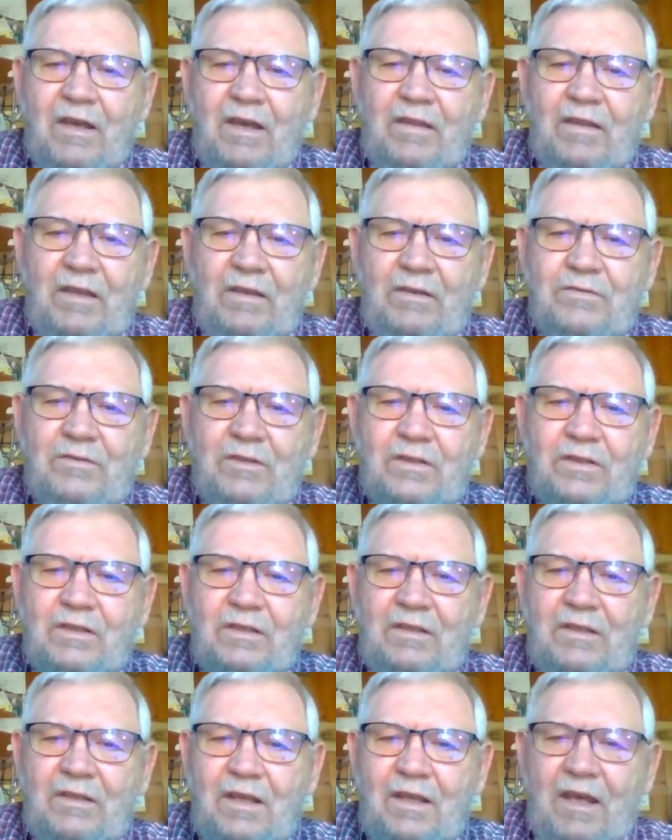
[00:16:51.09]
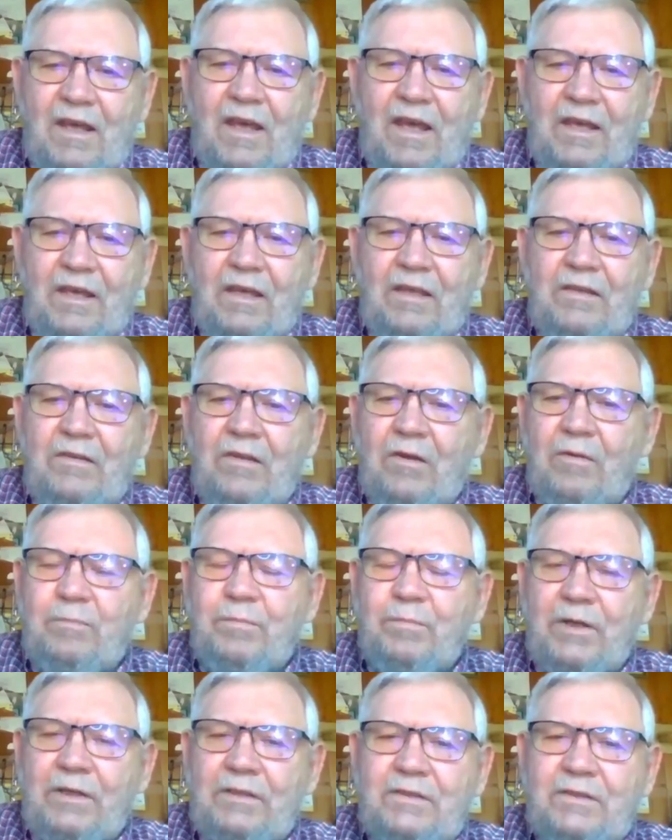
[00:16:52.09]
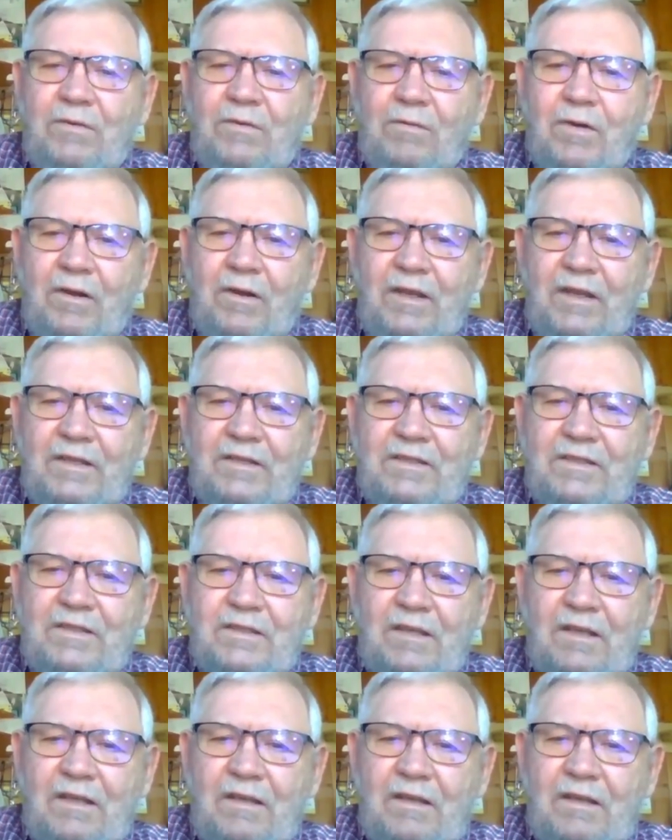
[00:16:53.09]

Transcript: usually can hang in there. But corn, it's